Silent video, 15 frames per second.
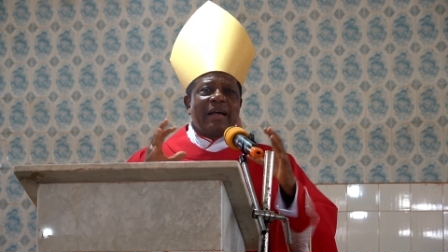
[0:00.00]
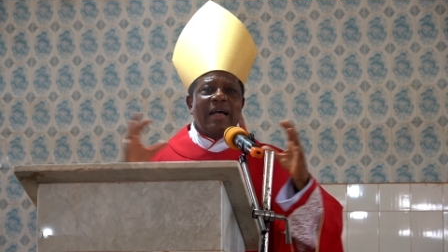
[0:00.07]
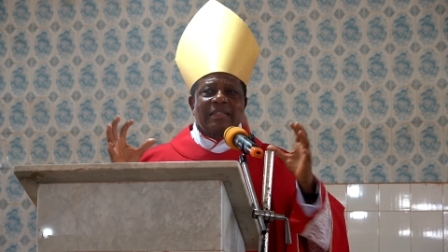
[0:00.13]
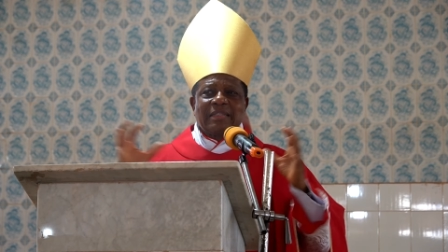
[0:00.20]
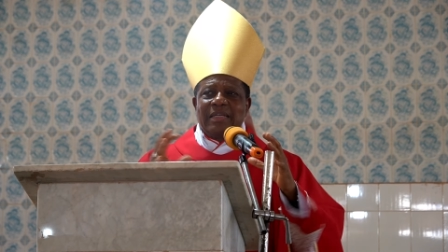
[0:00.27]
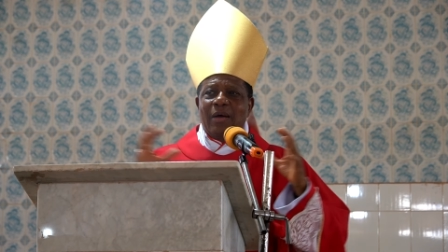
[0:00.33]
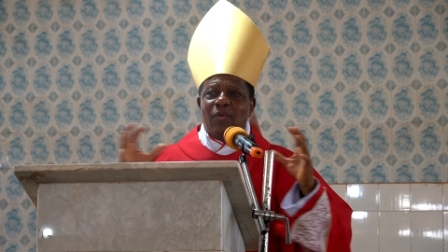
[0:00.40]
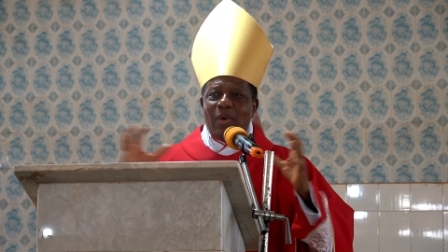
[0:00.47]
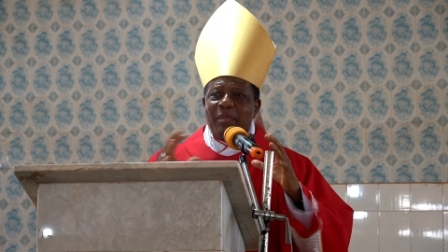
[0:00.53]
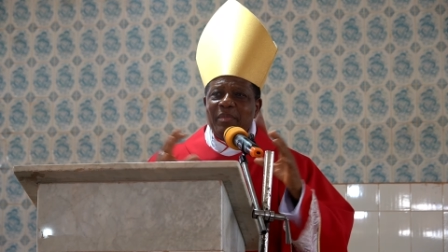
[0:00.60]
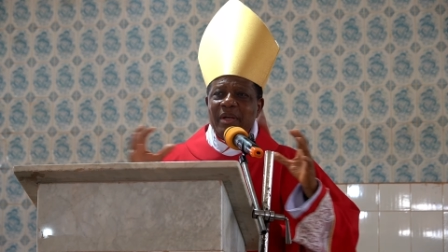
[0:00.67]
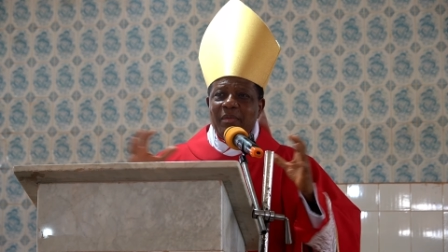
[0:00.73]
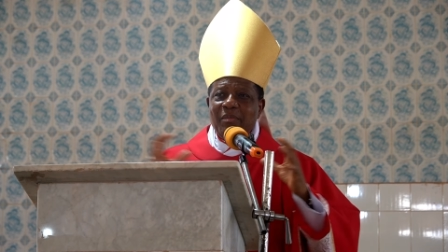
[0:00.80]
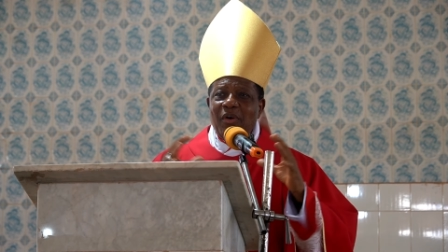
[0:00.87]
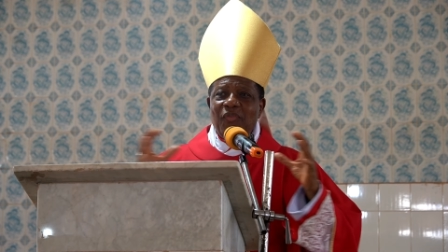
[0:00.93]
Kasne
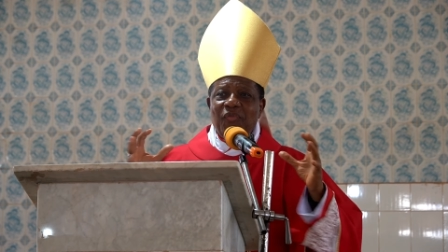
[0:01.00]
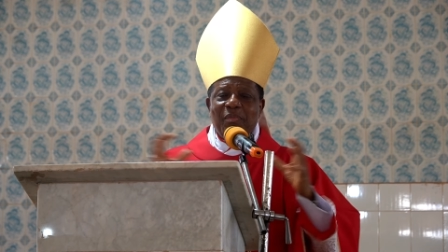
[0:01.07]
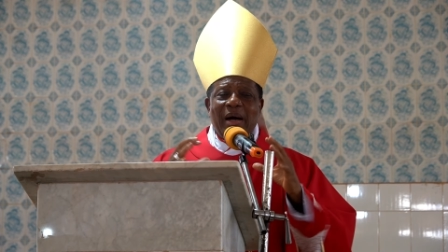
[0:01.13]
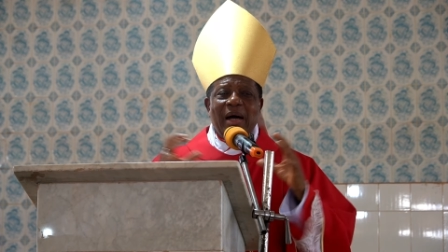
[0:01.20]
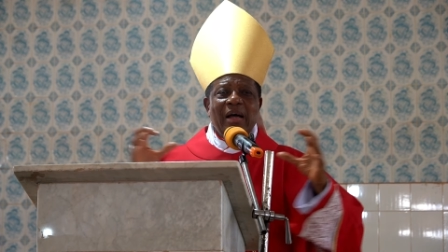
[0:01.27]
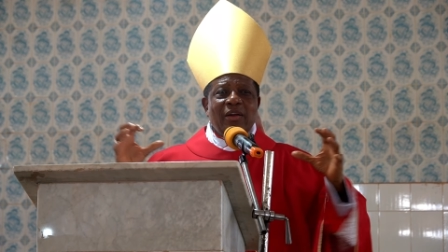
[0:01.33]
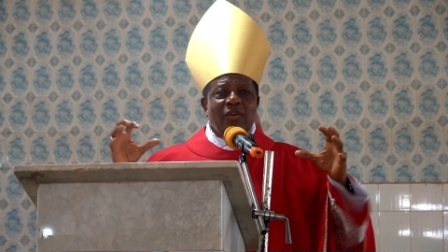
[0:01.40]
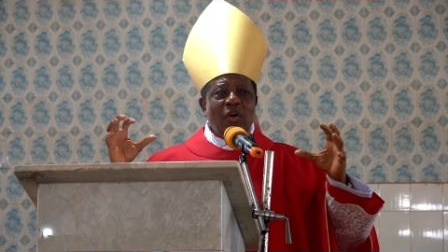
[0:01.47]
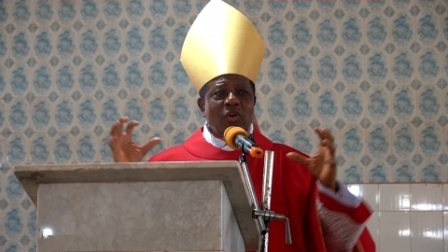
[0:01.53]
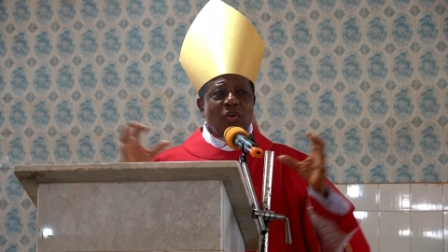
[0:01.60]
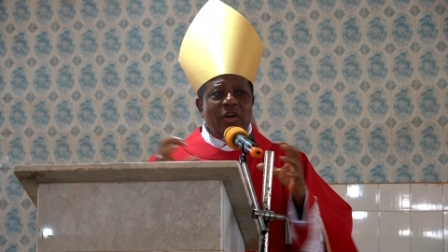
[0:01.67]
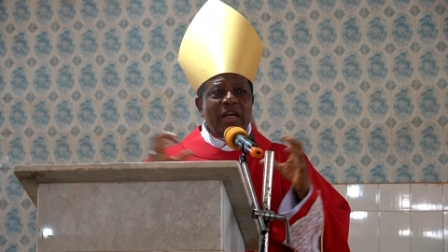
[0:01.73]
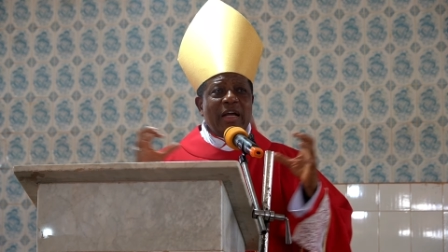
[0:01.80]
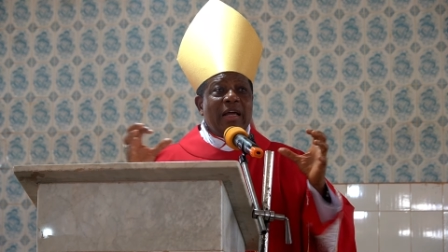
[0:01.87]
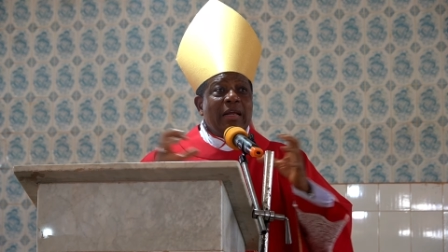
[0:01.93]
wam ne mof ma no
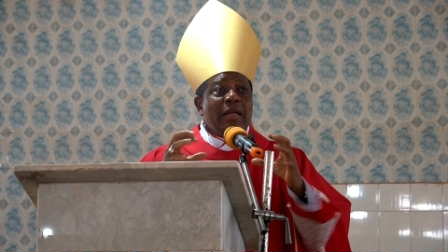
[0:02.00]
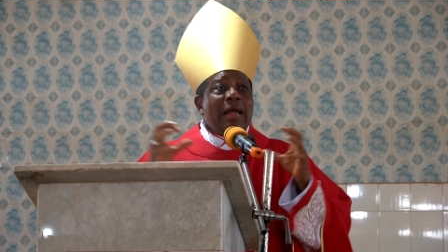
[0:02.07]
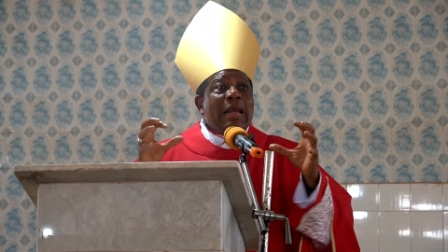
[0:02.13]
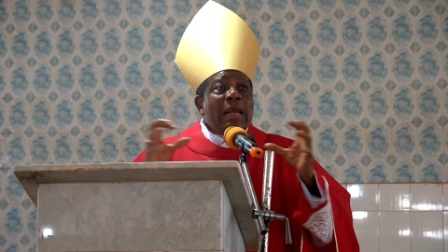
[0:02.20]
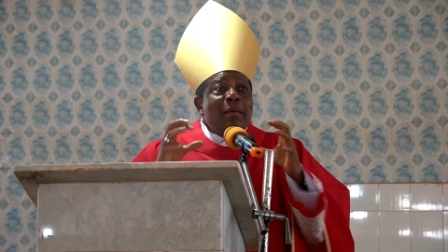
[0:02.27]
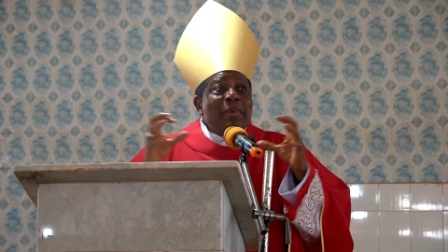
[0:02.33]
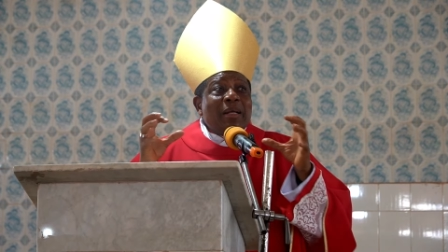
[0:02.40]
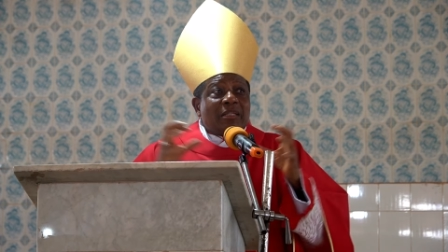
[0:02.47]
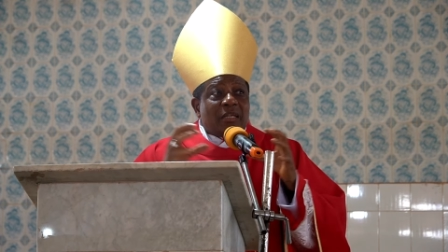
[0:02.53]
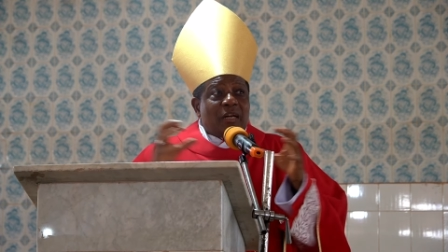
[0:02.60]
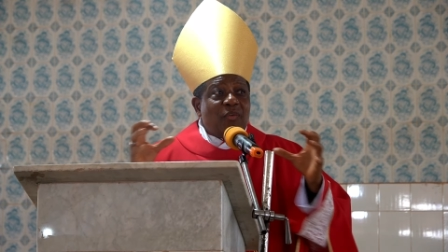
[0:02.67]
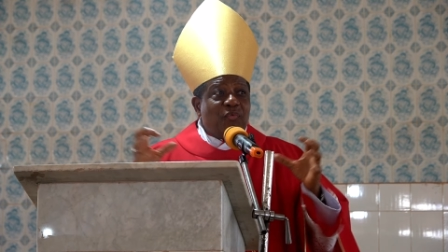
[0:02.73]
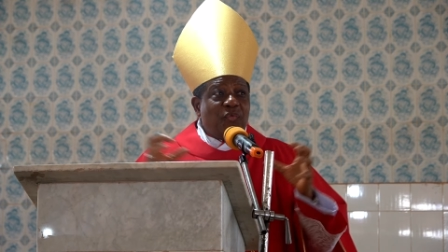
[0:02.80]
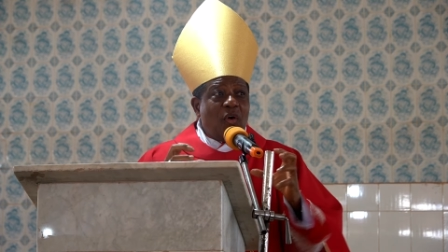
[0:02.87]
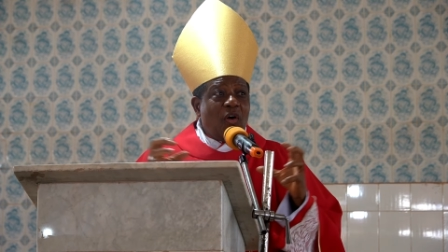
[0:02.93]
no
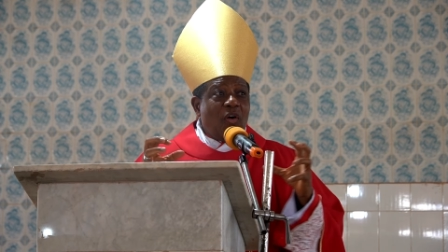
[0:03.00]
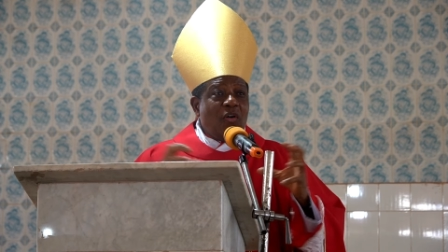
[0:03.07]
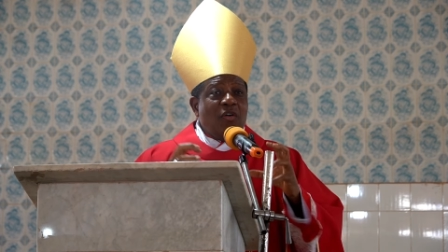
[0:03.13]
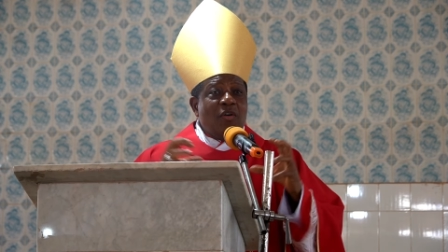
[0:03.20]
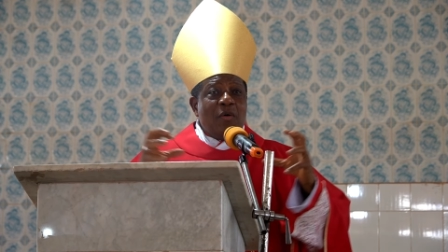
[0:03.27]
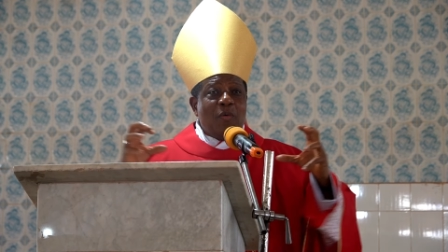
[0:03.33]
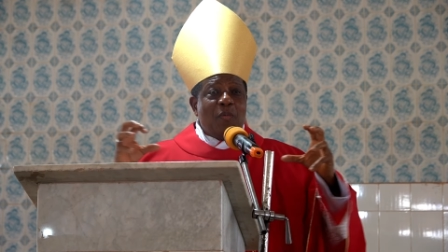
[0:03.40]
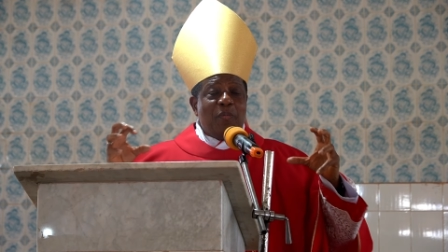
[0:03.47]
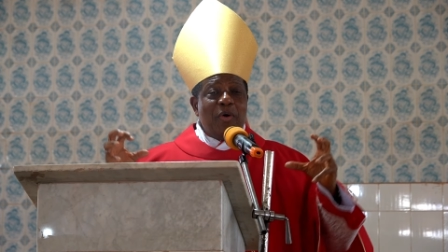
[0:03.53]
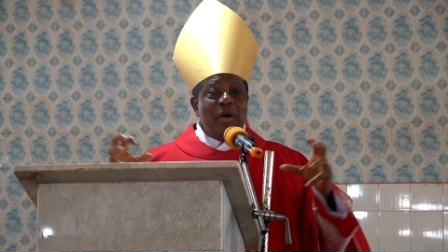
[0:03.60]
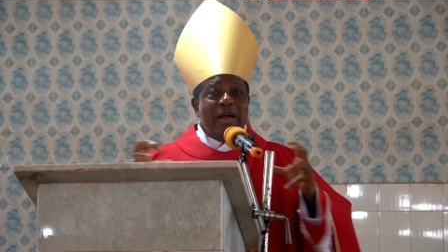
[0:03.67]
elementary four.